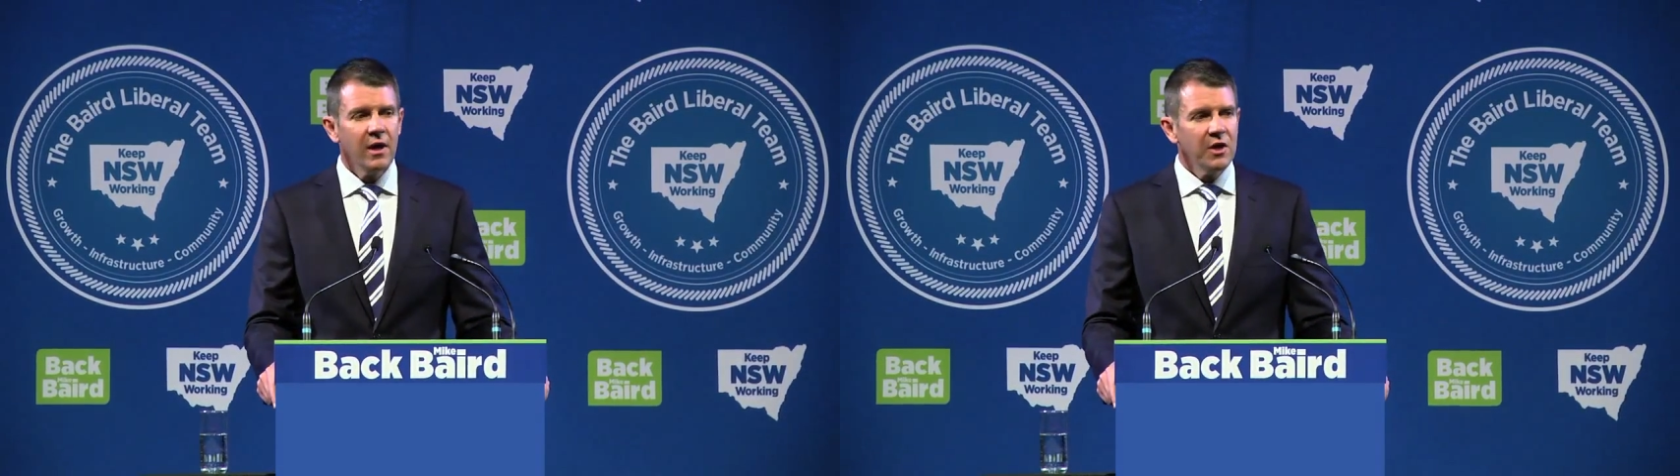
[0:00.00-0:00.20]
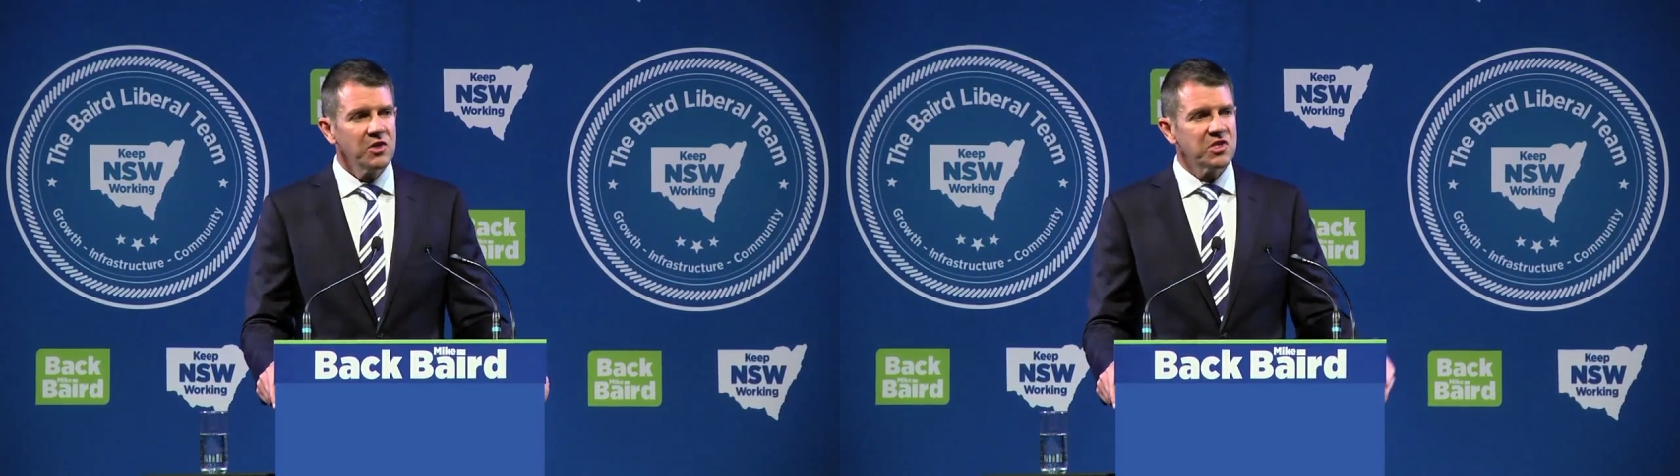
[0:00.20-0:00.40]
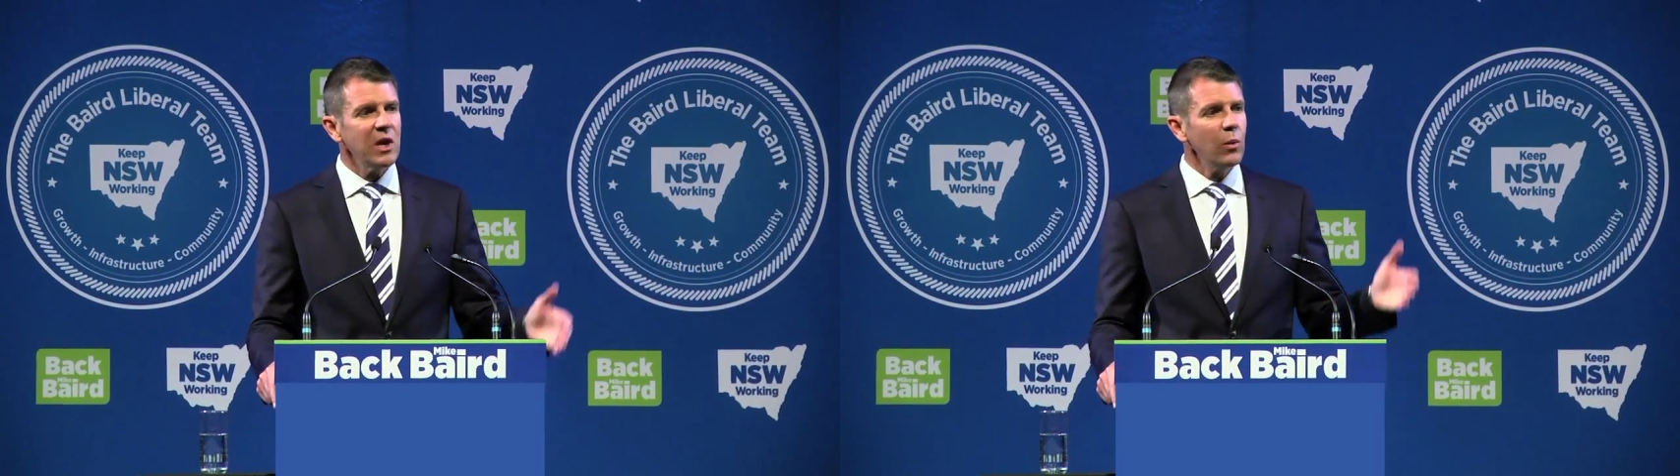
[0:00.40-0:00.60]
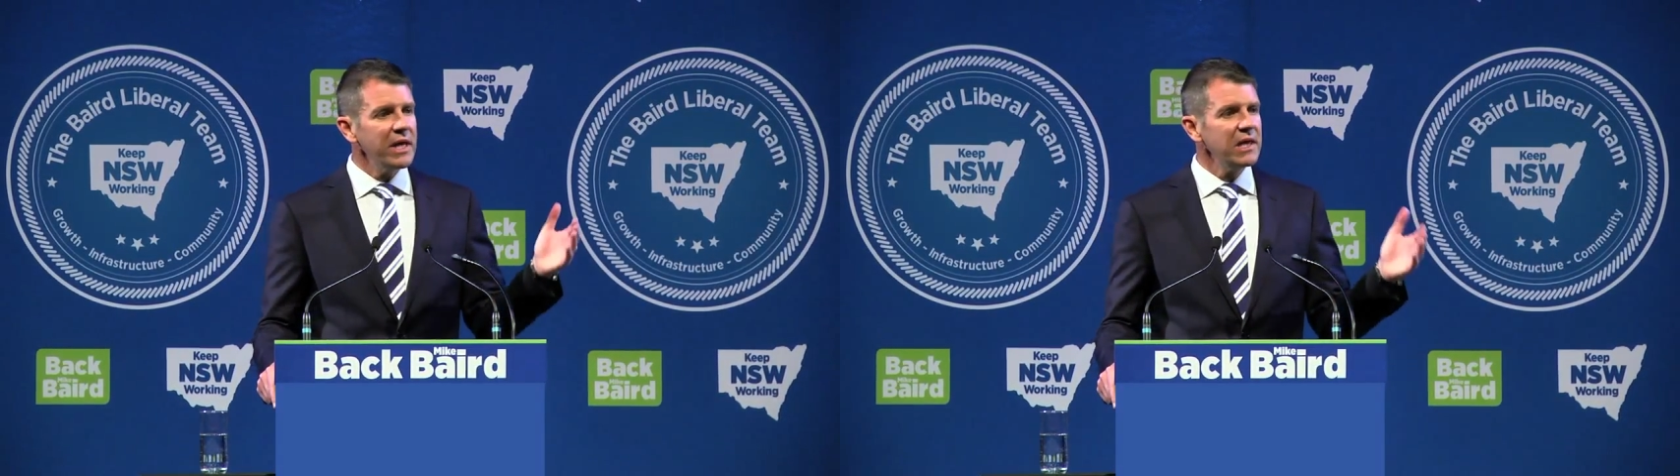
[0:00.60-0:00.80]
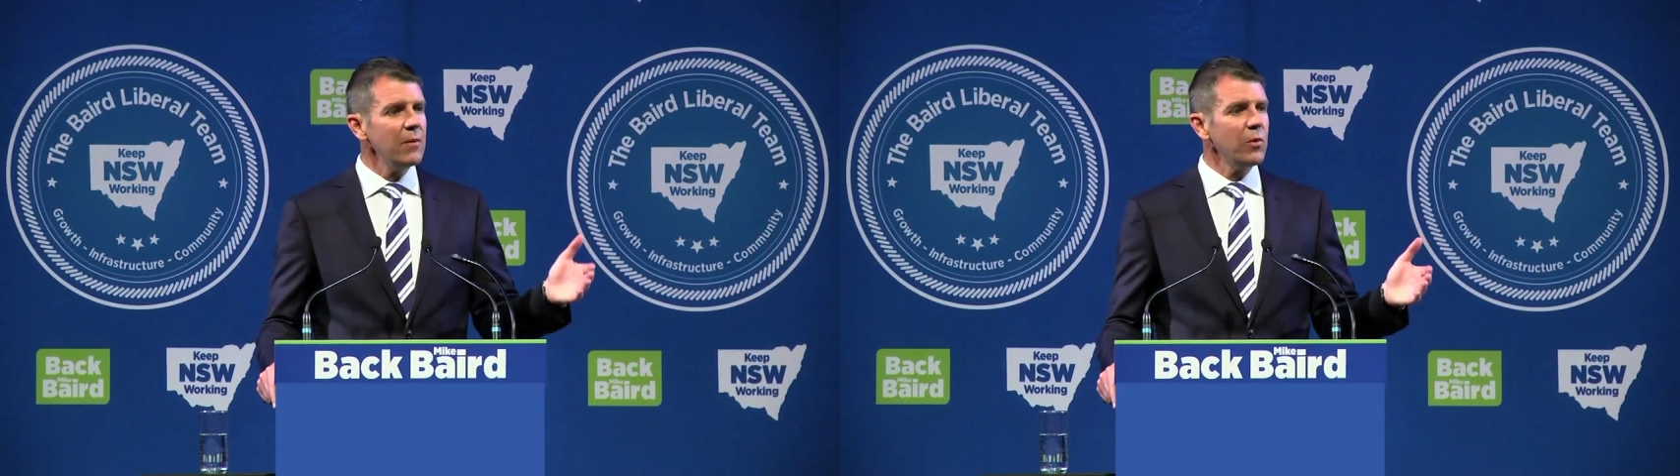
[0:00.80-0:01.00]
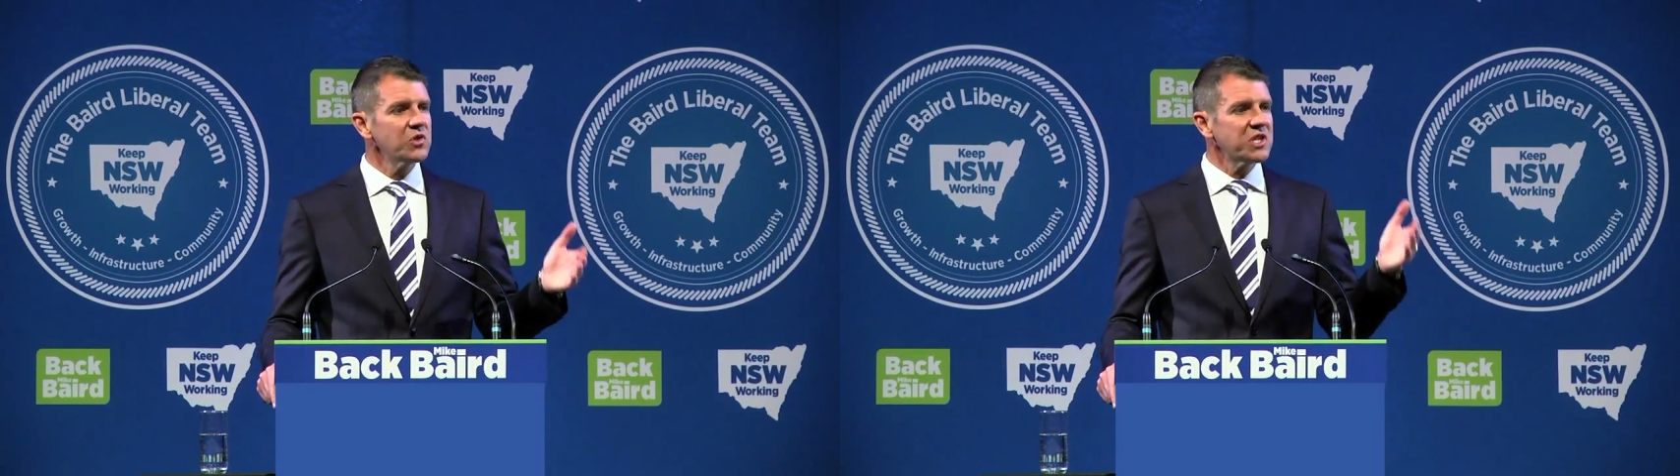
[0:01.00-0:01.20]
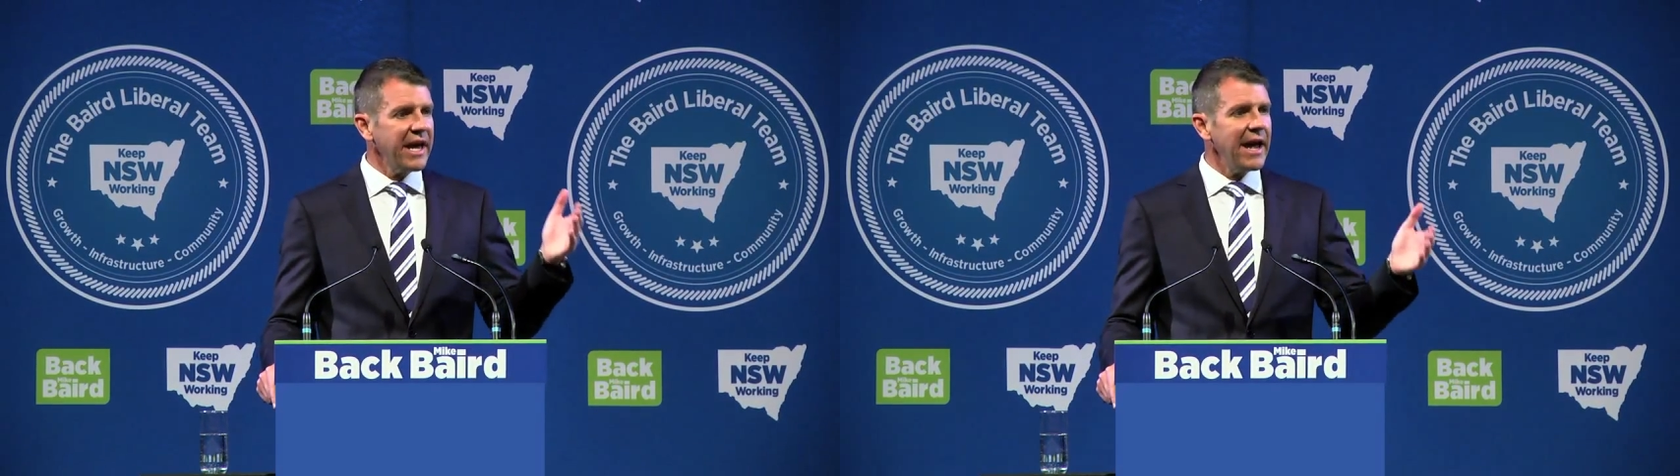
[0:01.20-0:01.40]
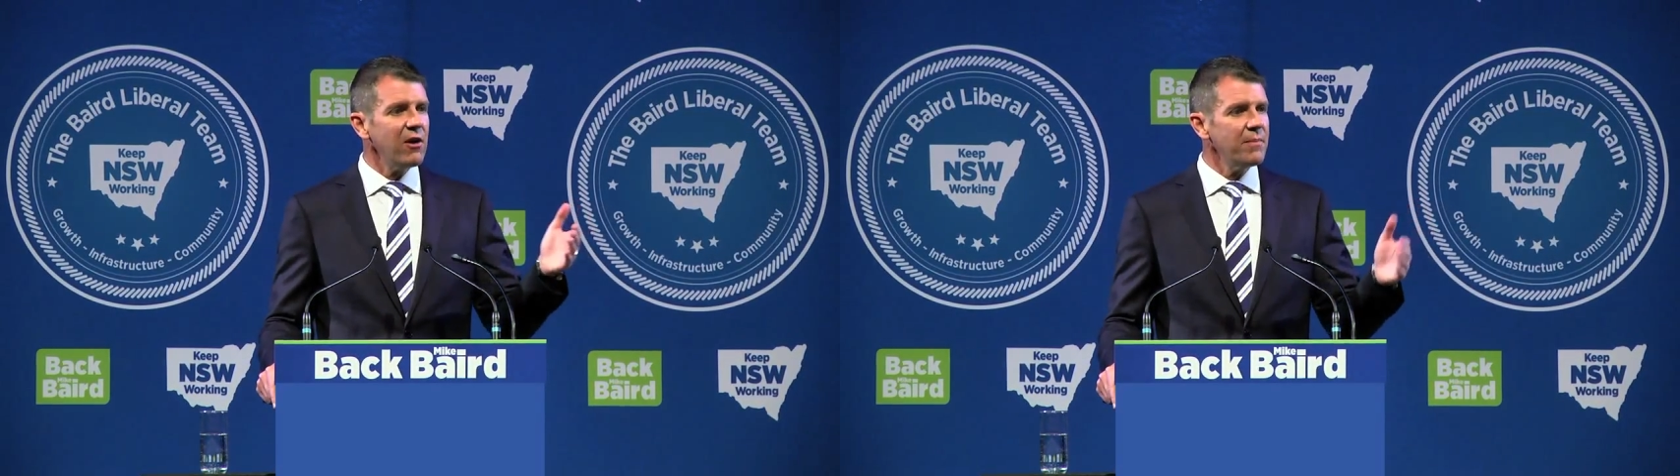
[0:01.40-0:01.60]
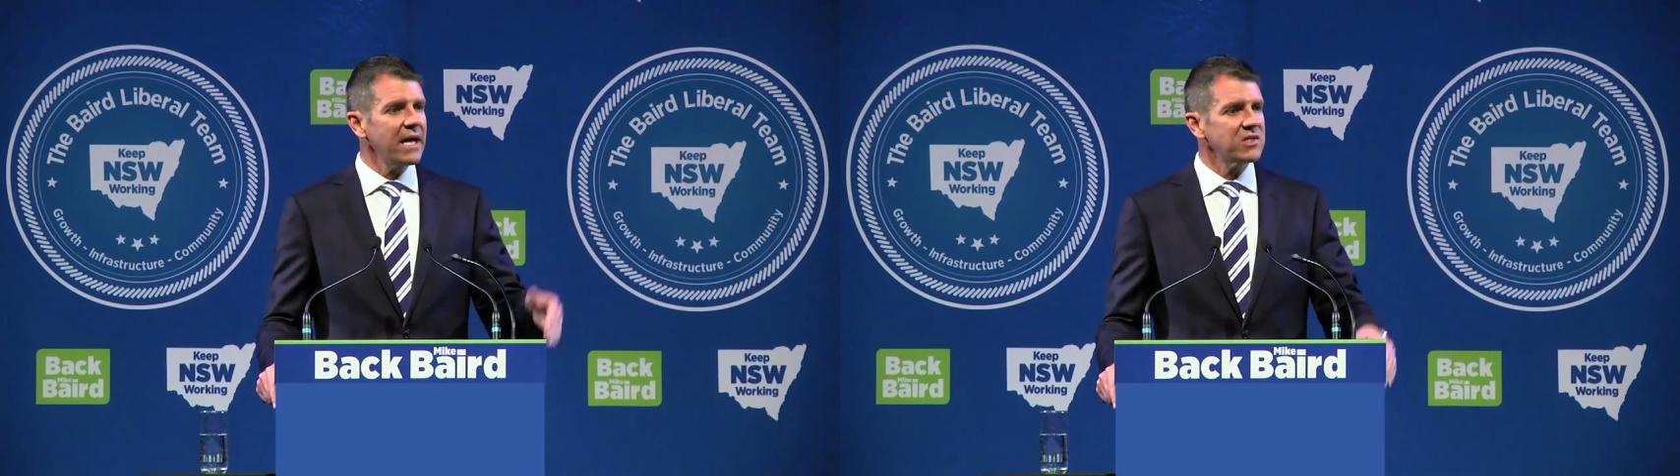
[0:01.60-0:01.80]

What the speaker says: You see, we Liberals care about